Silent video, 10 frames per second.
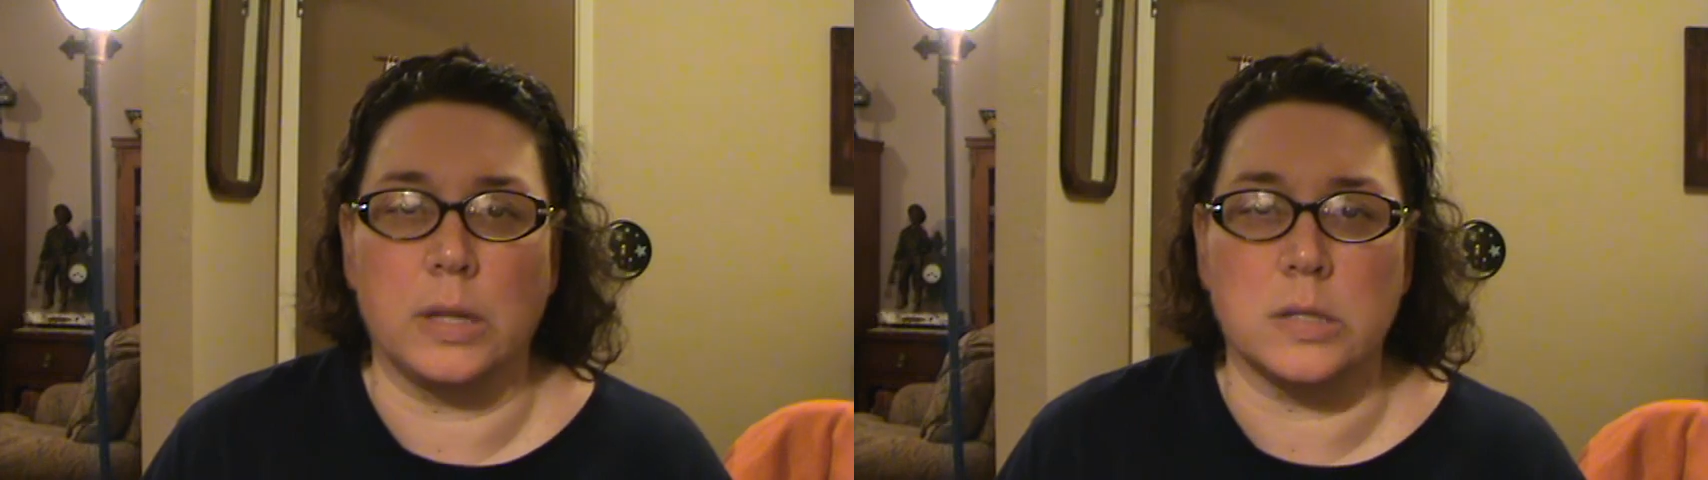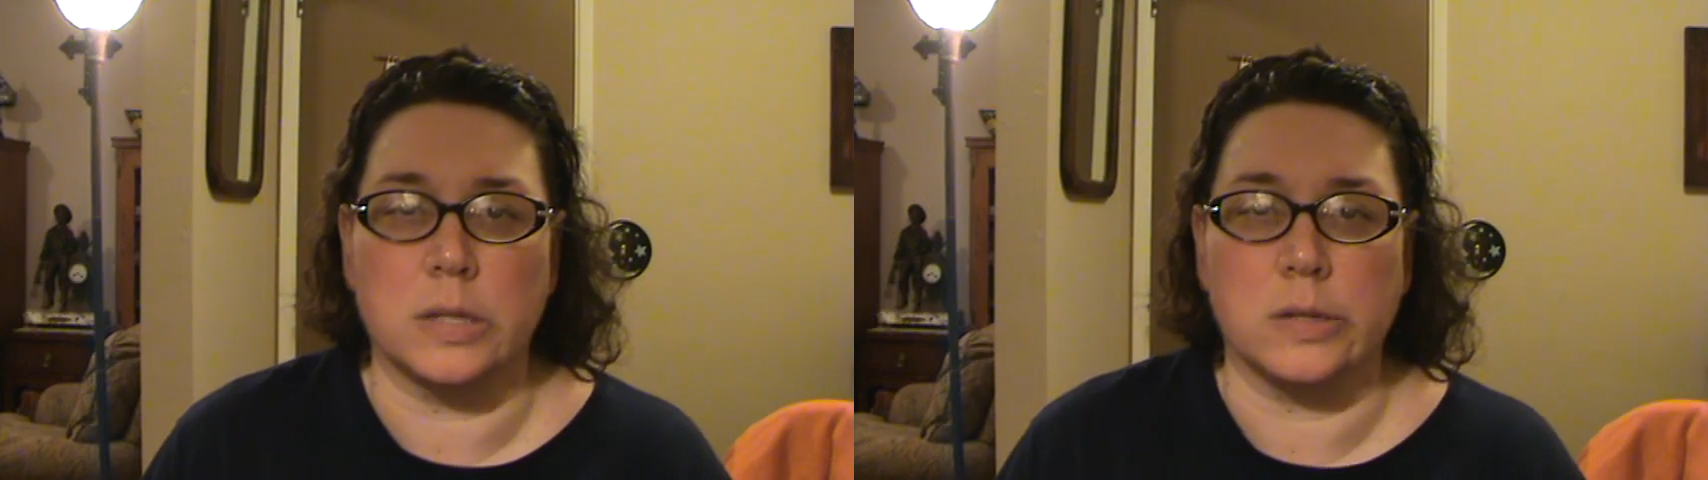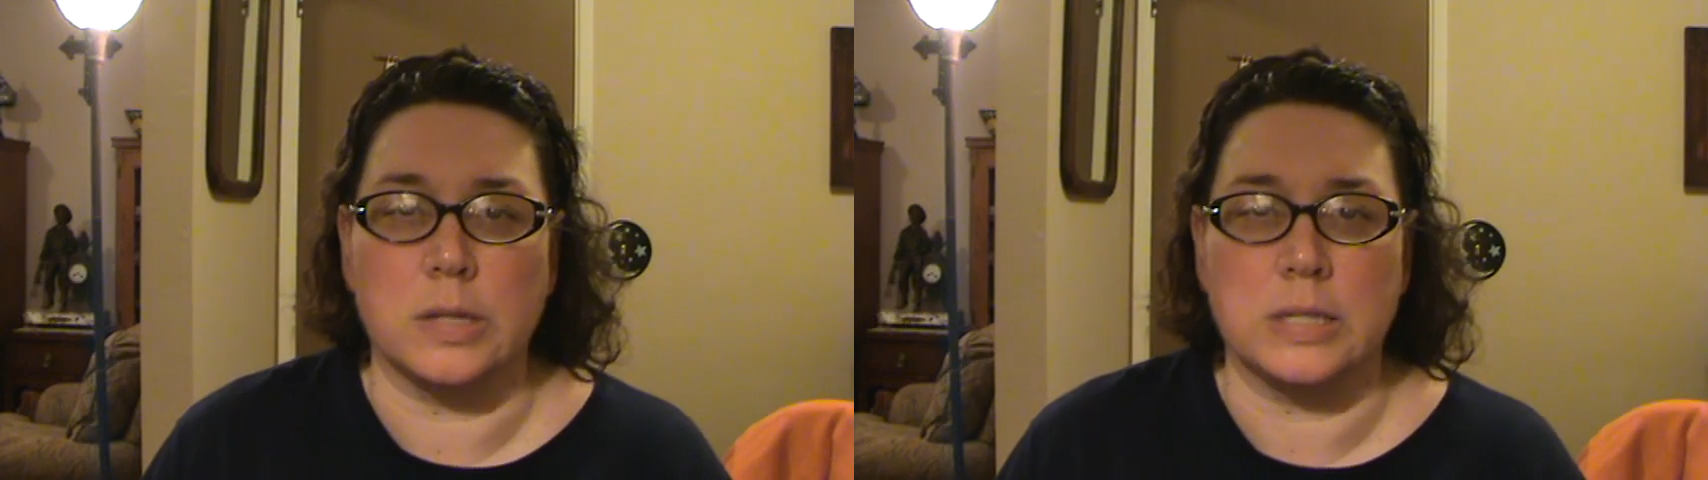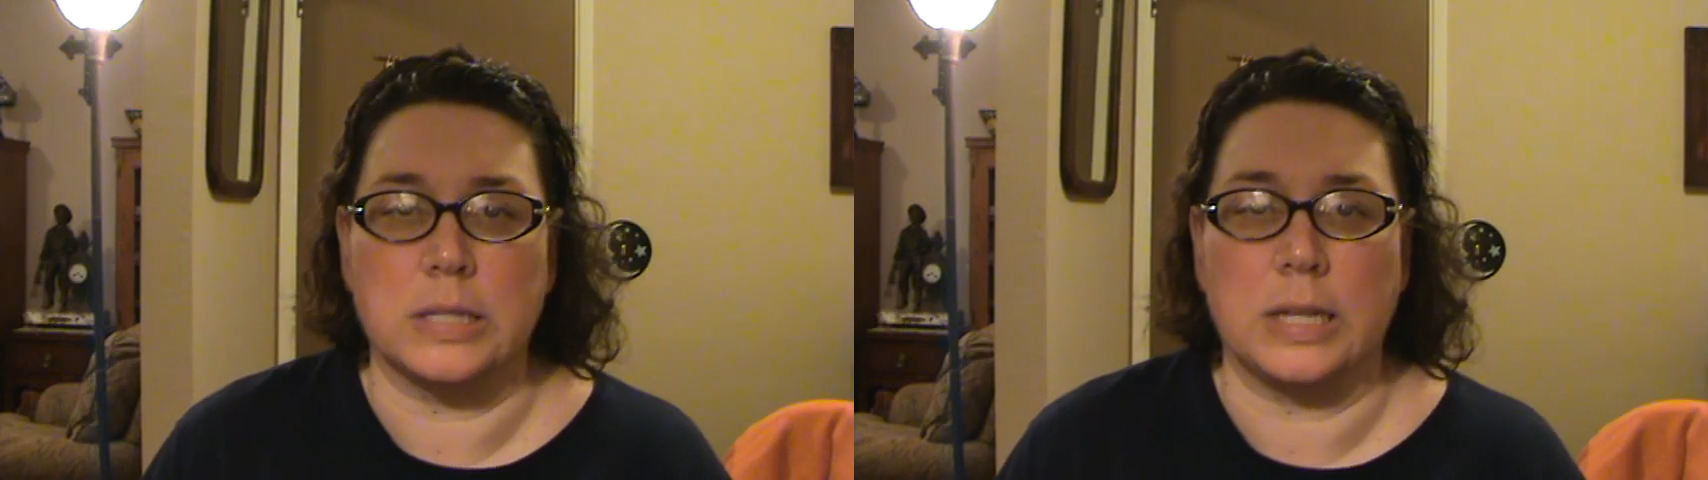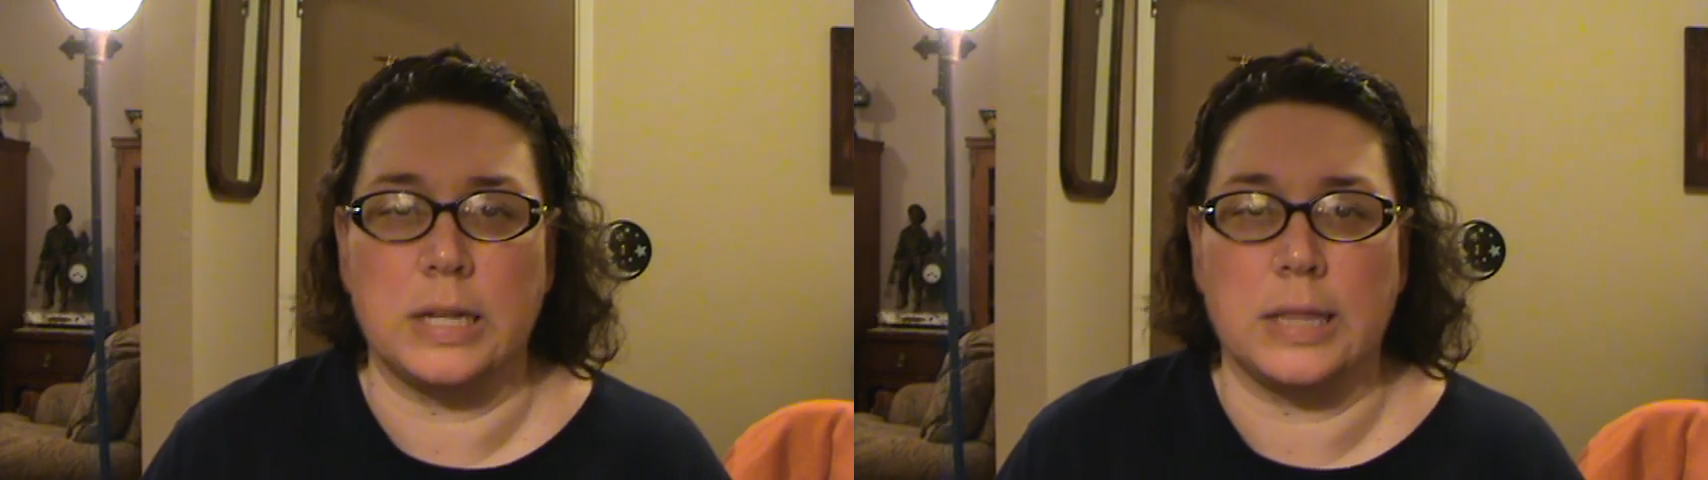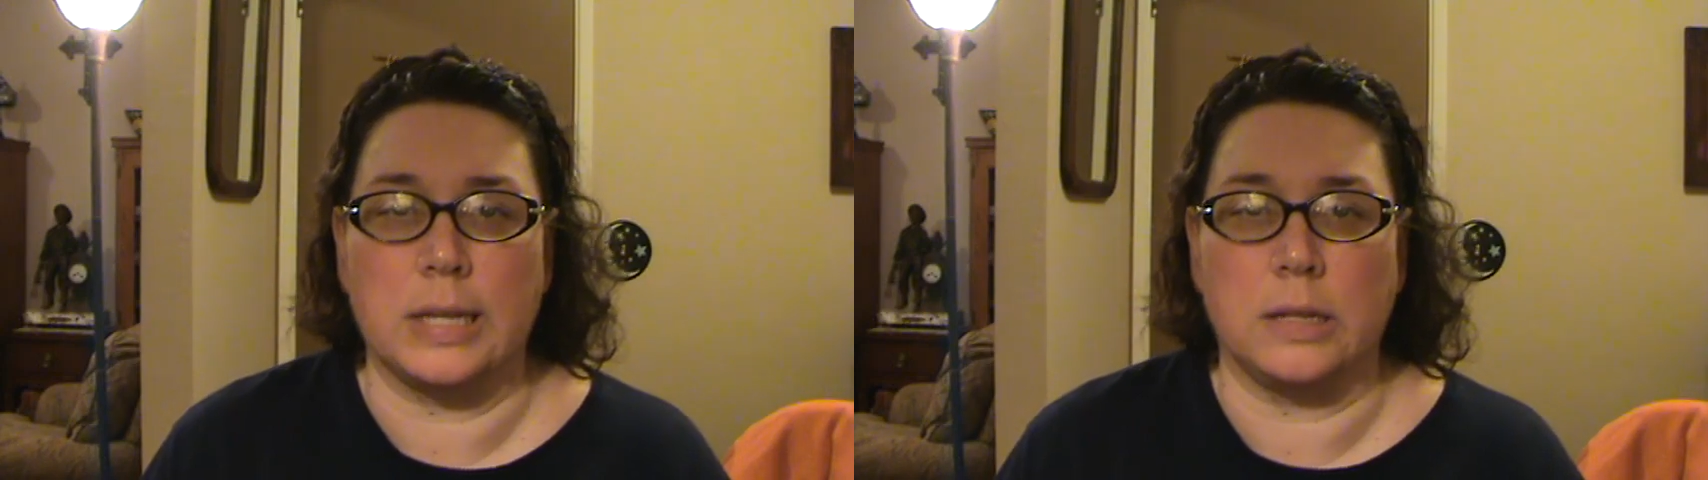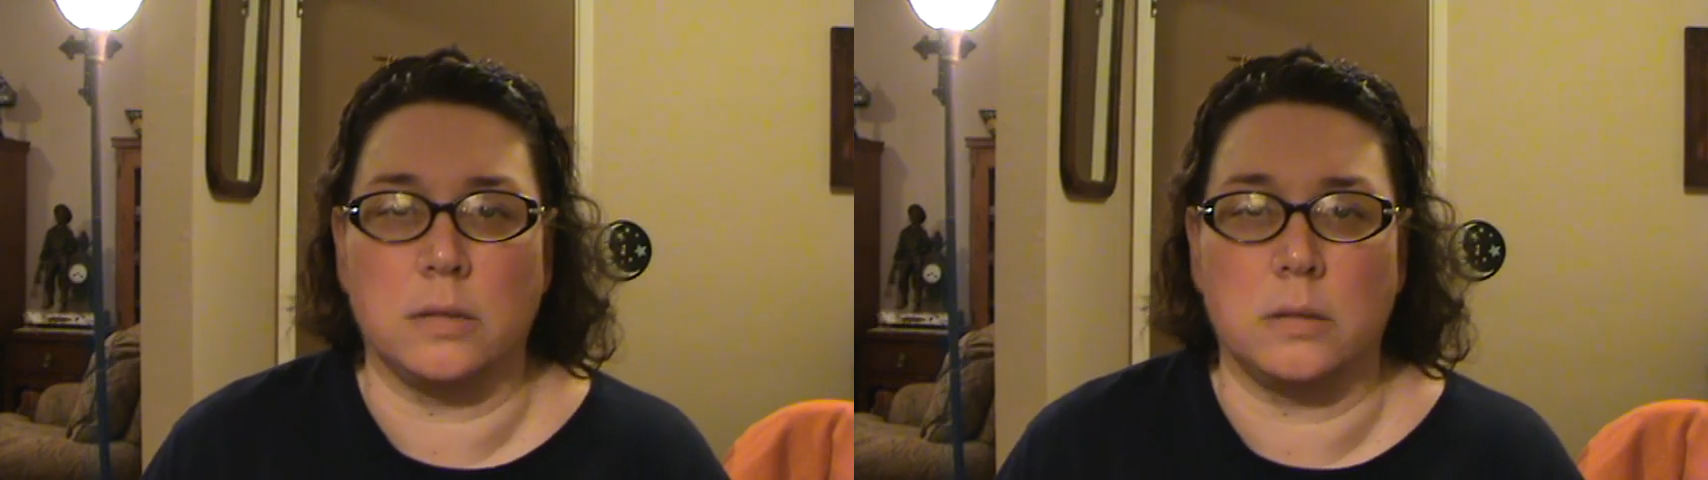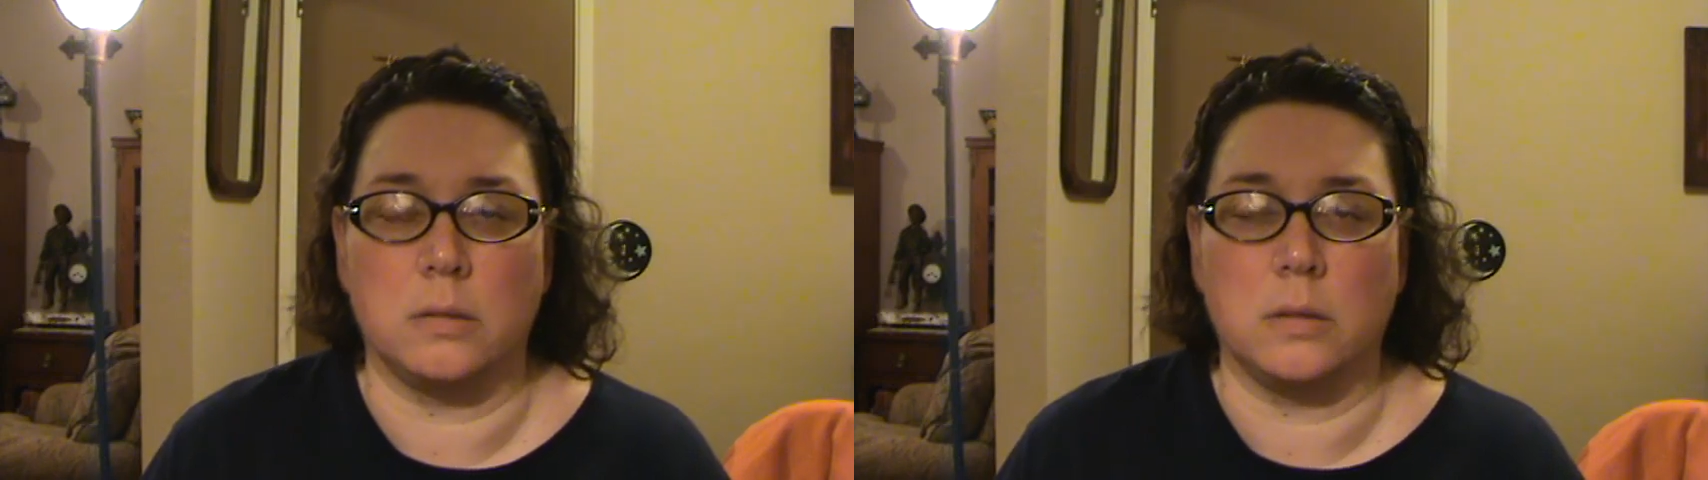consider this as anything